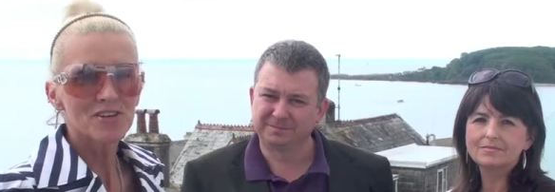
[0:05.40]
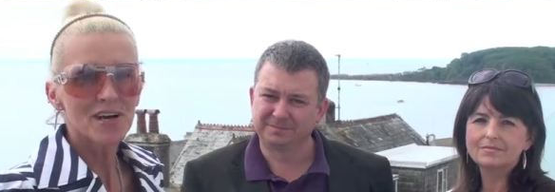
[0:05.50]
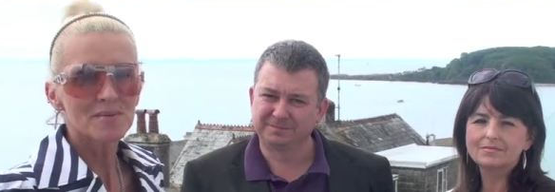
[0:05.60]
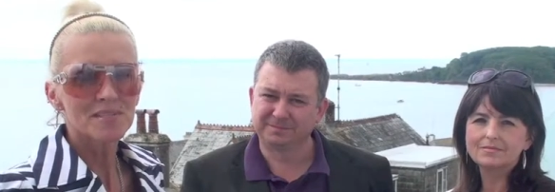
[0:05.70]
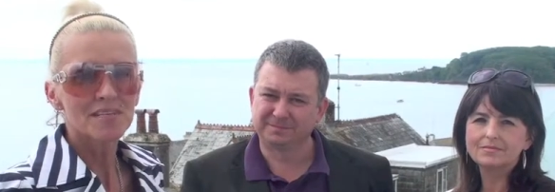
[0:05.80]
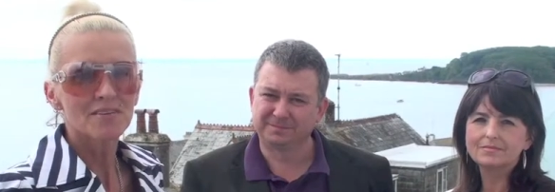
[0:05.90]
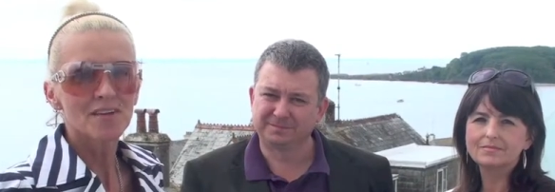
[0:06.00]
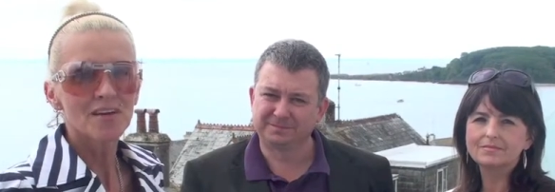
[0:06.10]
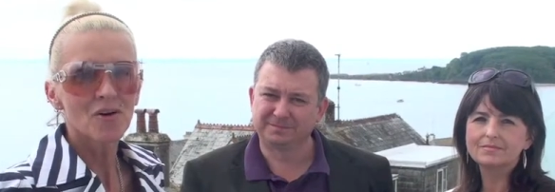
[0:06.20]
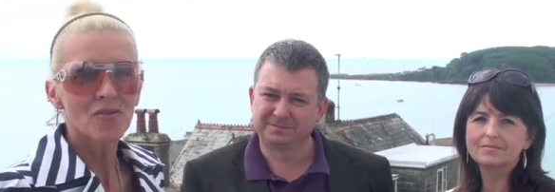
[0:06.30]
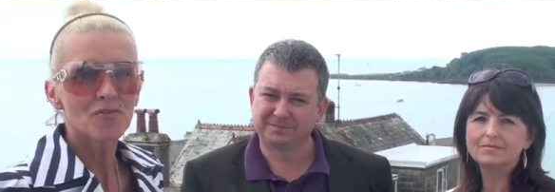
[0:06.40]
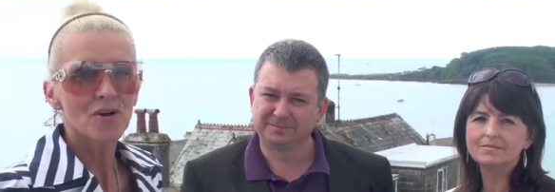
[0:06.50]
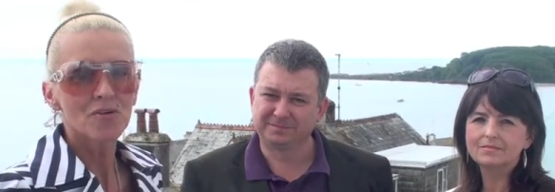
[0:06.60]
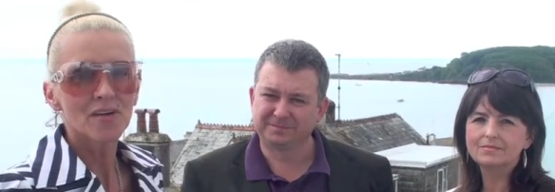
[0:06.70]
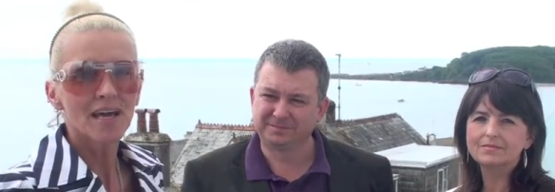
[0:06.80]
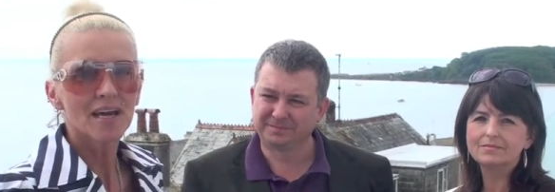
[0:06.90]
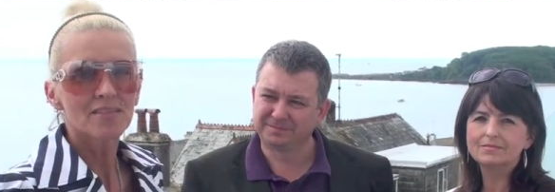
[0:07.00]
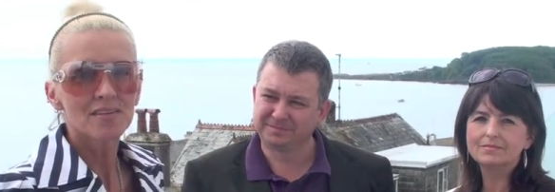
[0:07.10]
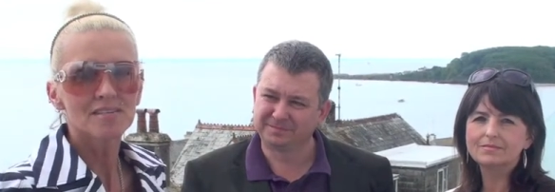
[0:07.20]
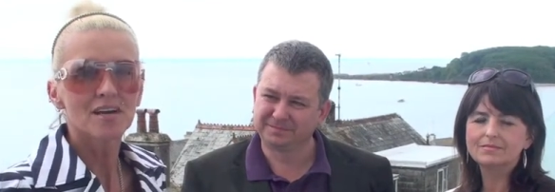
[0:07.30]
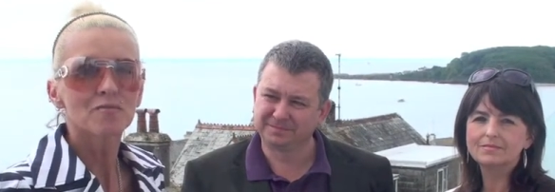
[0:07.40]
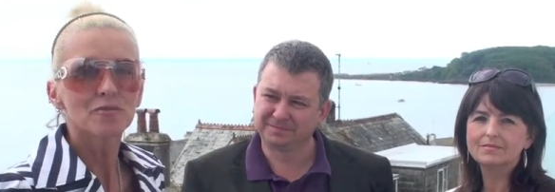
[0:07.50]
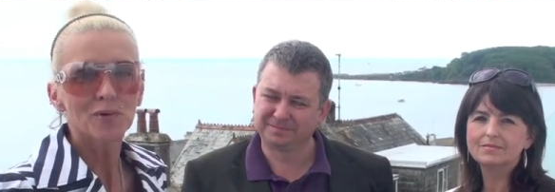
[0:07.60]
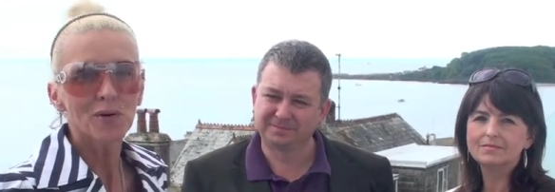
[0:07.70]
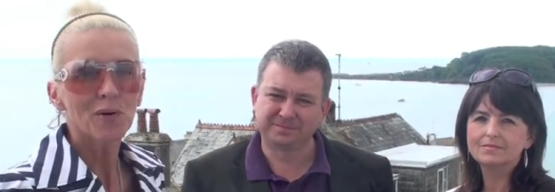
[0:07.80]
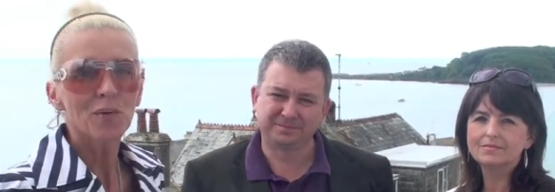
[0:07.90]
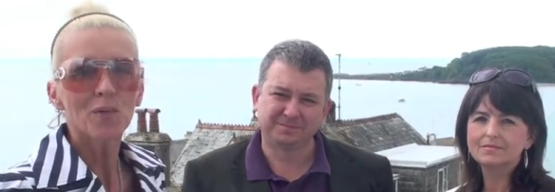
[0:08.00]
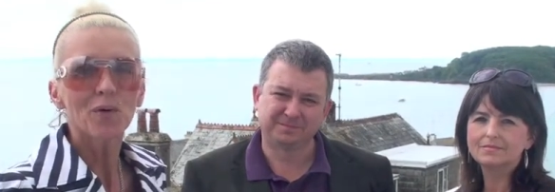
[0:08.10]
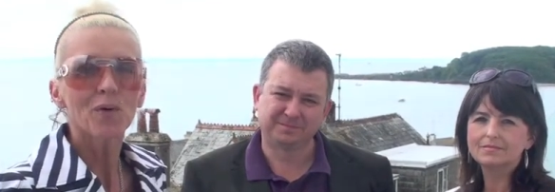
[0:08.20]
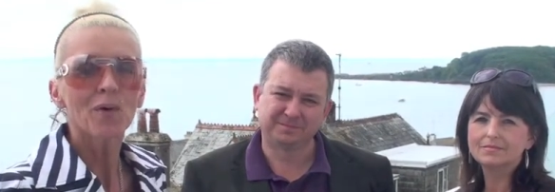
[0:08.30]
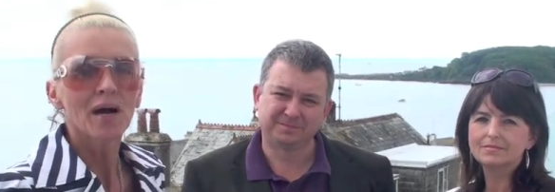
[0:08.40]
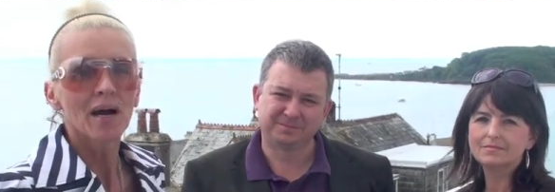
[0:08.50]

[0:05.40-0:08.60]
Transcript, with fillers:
Speaker 1: Tribes TV on the road again, this time from Cornwall,